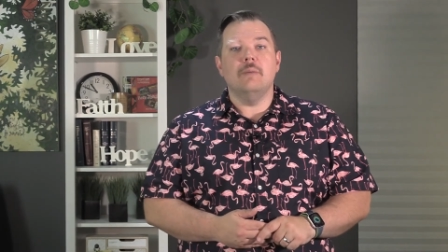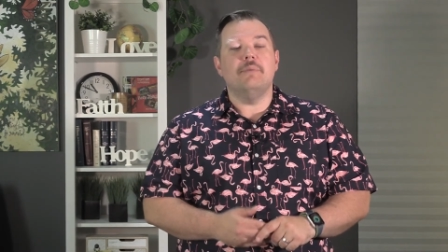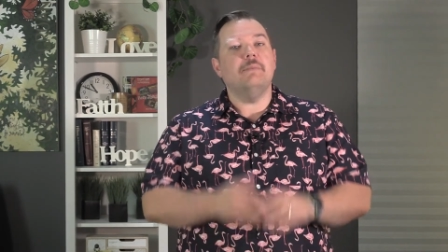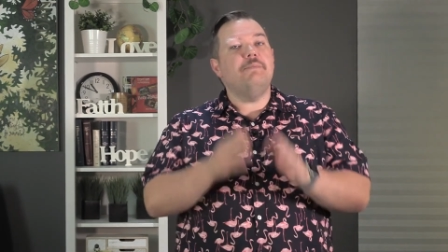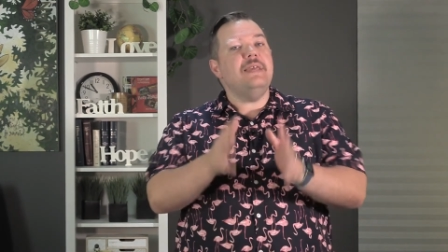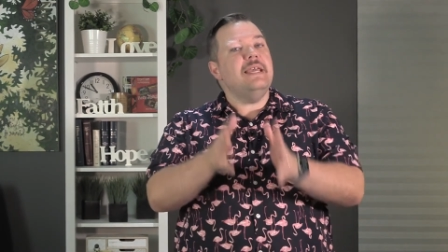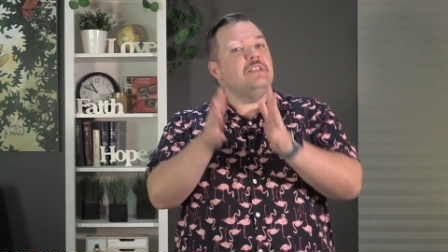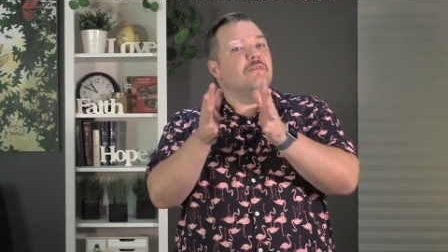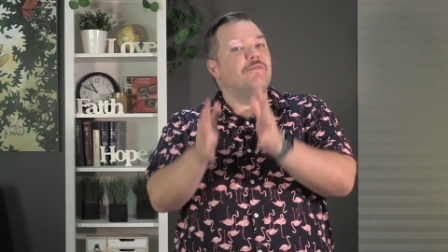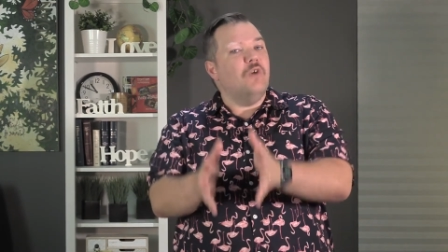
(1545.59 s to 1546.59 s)
but being
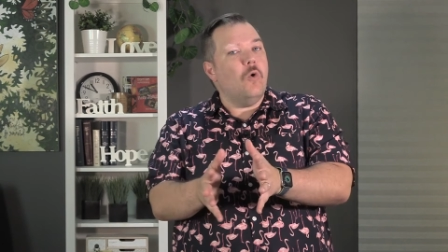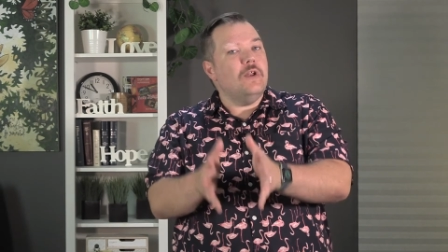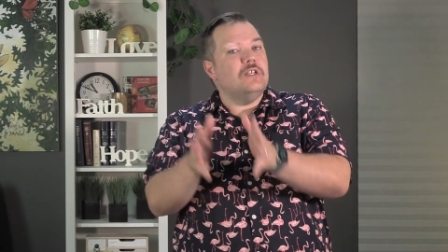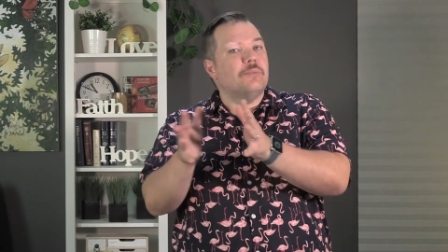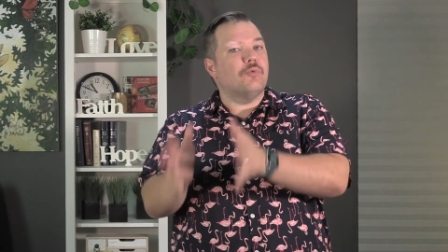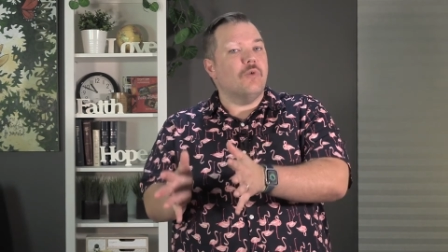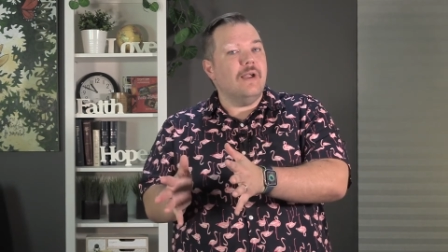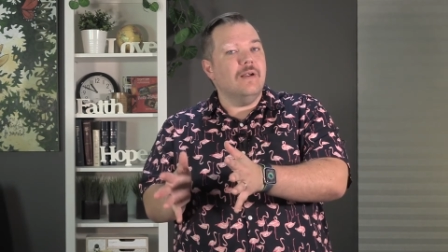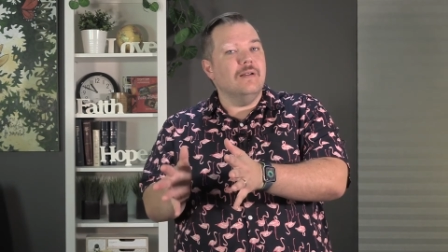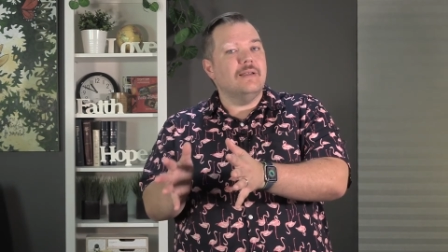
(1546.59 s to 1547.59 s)
devoted to
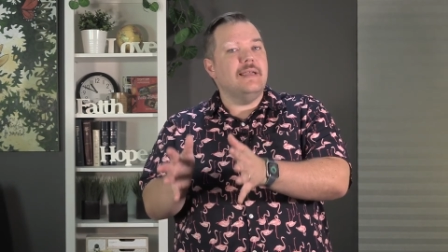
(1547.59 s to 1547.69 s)
prayer